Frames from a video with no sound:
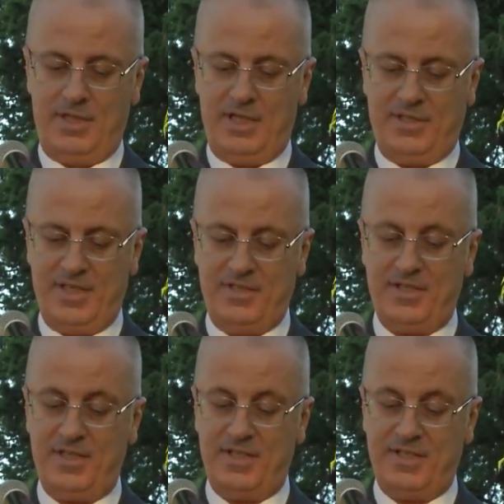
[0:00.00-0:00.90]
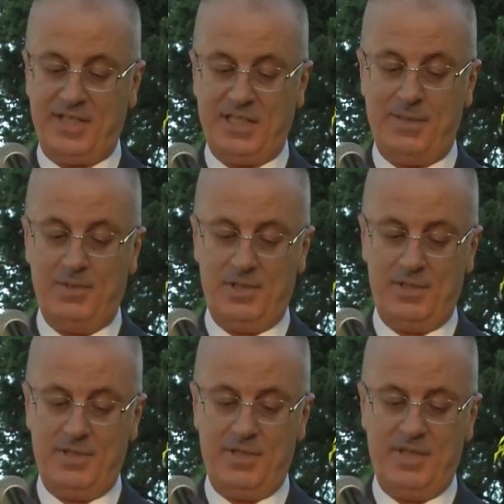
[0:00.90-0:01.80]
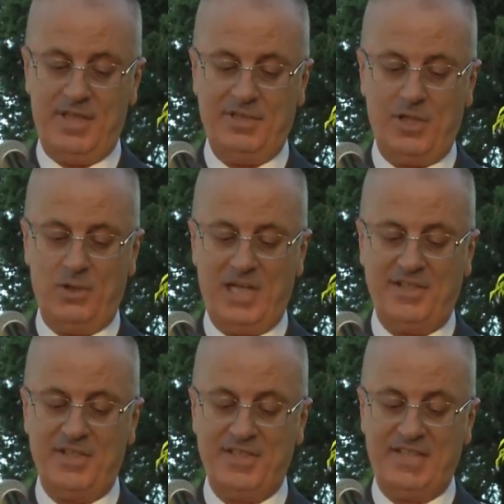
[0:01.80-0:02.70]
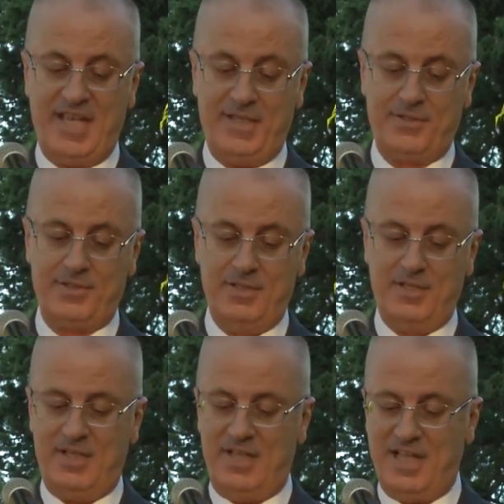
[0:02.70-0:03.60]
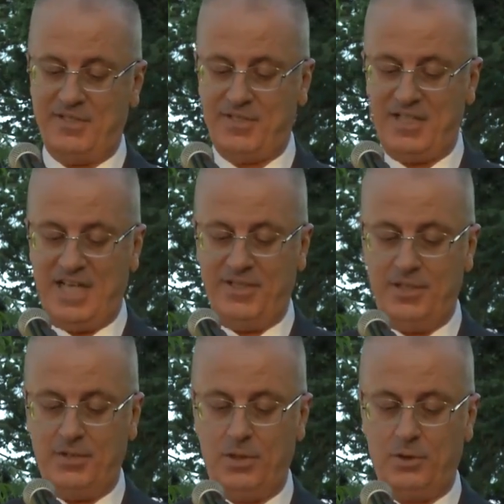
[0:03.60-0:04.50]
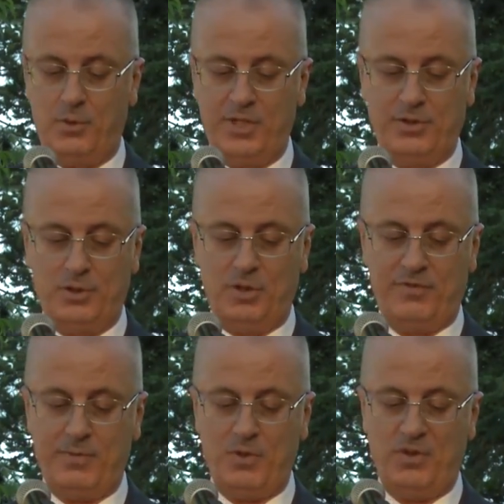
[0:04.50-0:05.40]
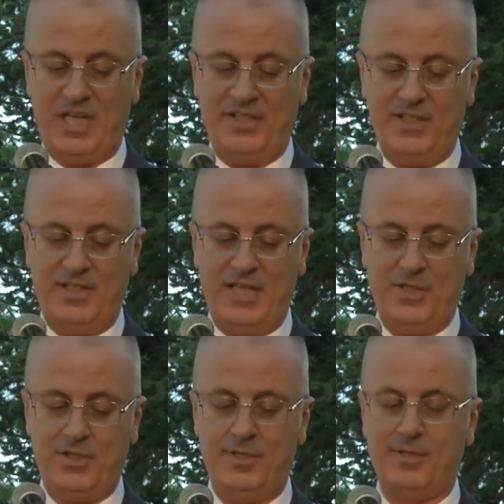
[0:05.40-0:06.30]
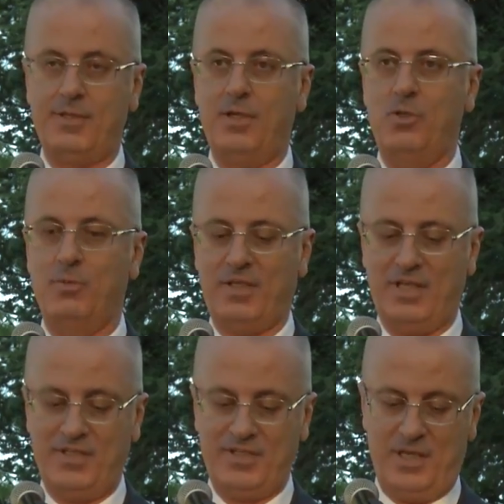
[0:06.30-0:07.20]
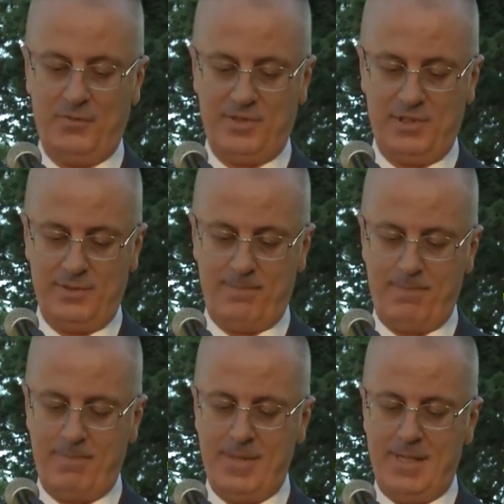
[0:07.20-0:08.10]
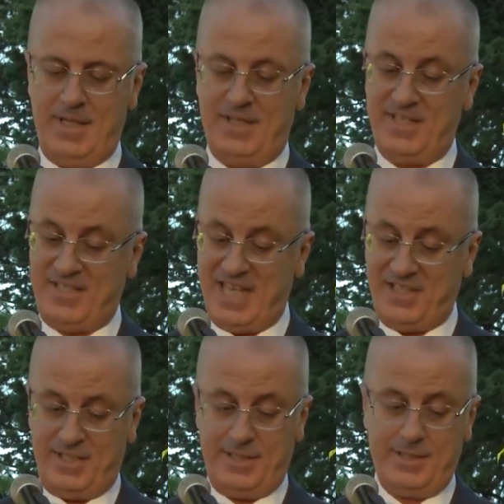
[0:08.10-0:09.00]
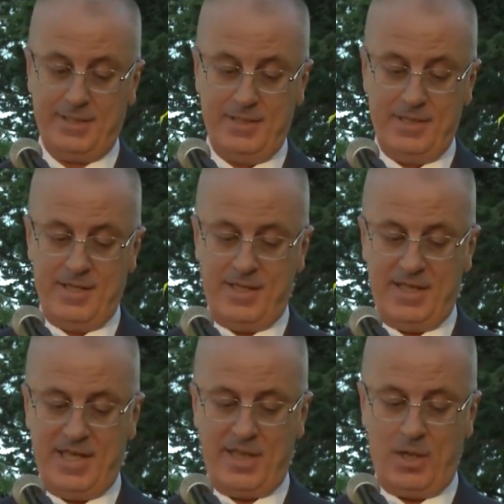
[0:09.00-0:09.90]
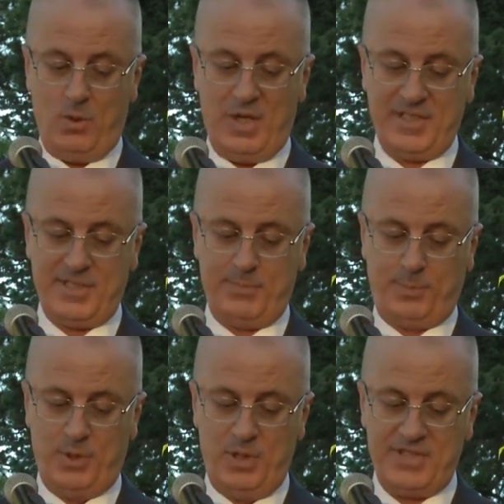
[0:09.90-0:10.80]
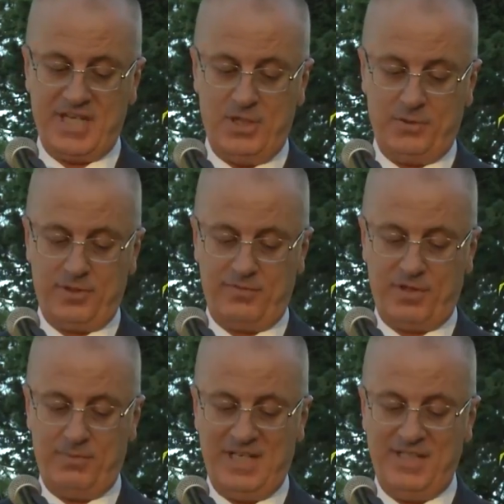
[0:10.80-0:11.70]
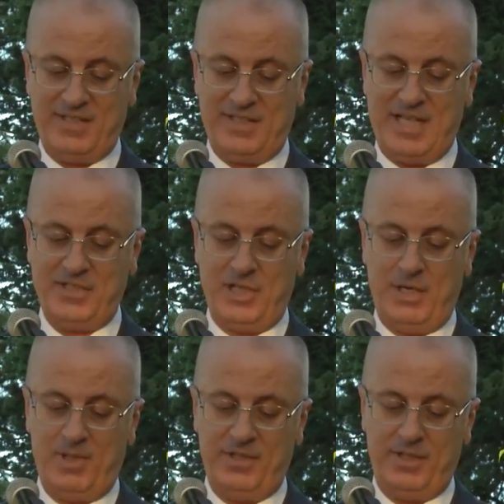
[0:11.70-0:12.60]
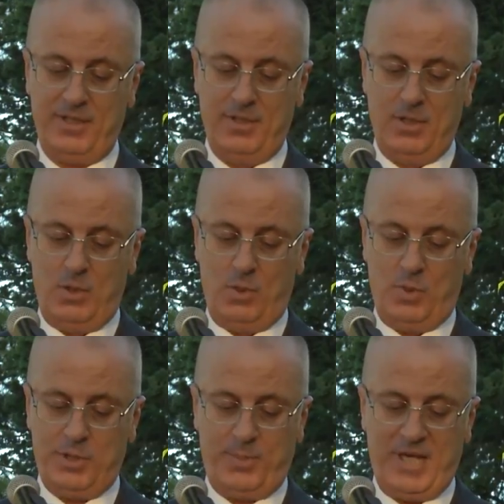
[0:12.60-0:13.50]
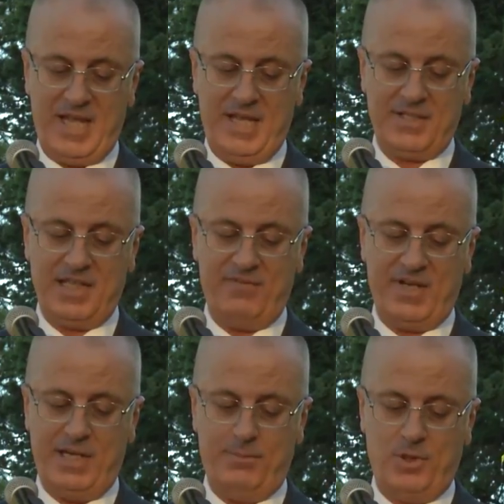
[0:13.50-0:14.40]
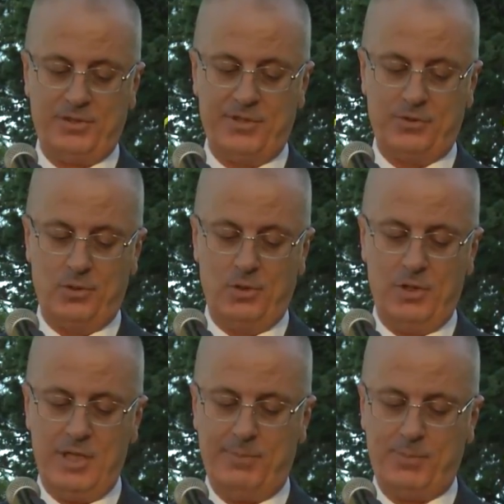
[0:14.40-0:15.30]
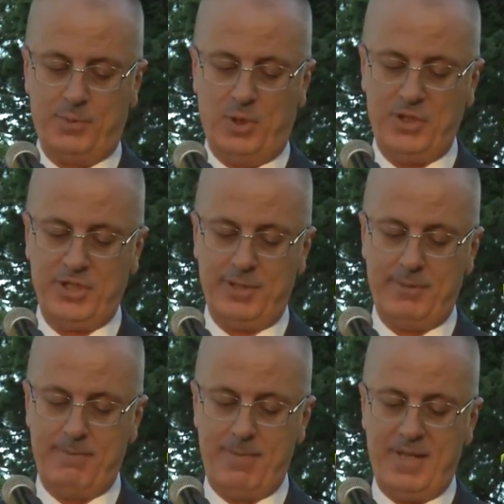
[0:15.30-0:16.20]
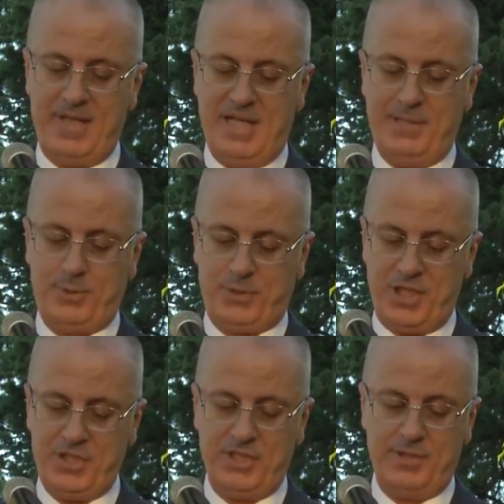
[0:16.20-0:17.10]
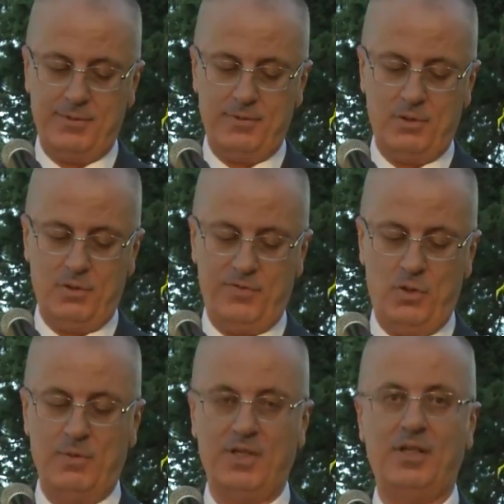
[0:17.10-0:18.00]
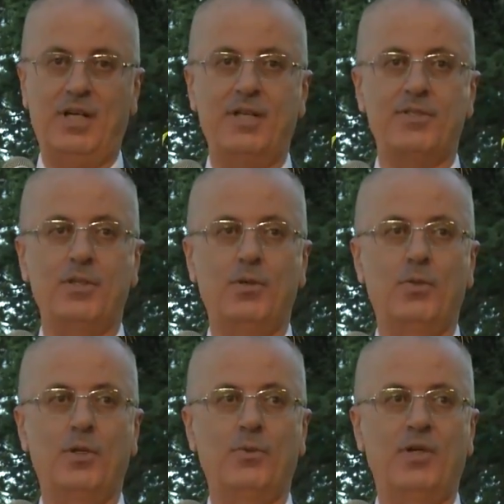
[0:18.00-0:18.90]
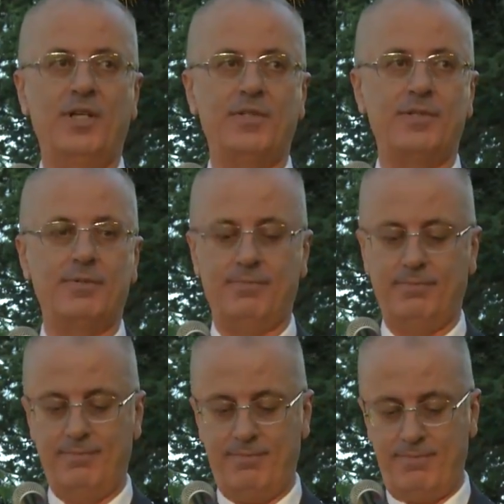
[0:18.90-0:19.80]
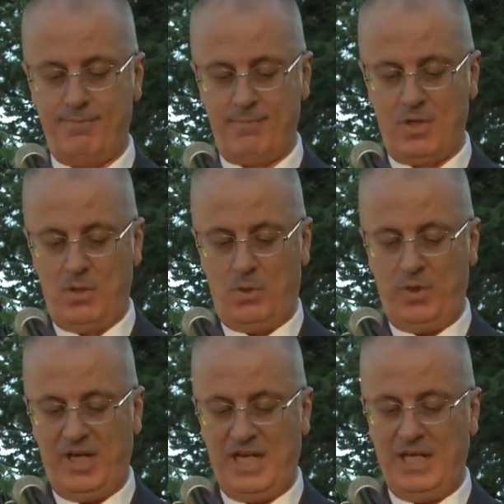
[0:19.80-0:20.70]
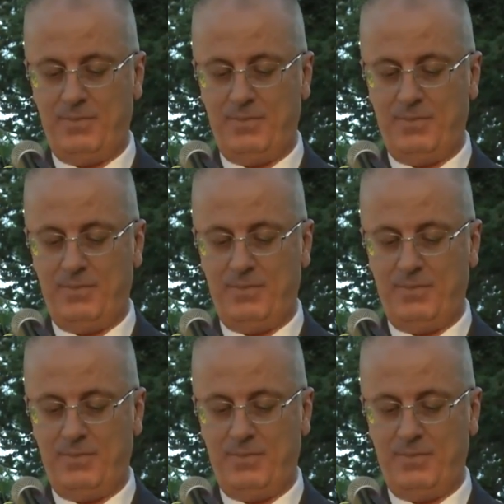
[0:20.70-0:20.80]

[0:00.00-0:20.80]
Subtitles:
It is regrettable that the United States has decided to withdraw from the United Nations Human Rights Council. It is saddening that the U.S. pulls out from an international body which plays a very important role in the promotion and protection of human rights worldwide. We highly